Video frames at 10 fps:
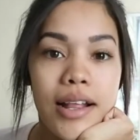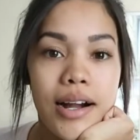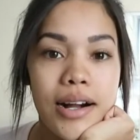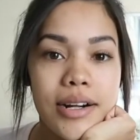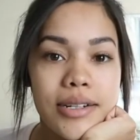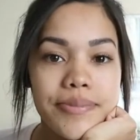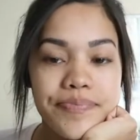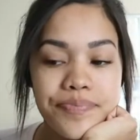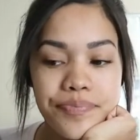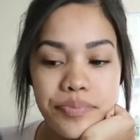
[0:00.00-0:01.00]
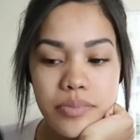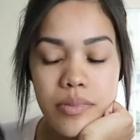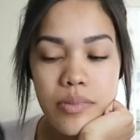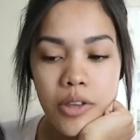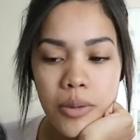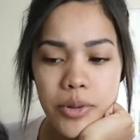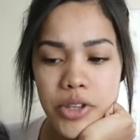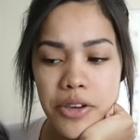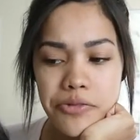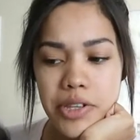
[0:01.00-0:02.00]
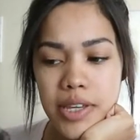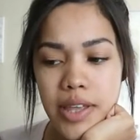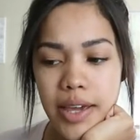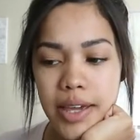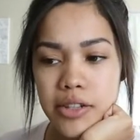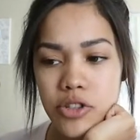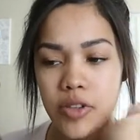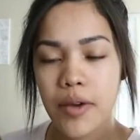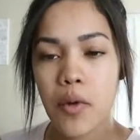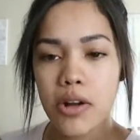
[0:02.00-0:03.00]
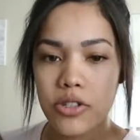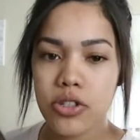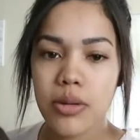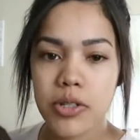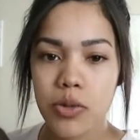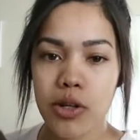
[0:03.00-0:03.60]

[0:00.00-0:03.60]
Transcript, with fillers: Um, but thankfully like I can like walk to Starbucks,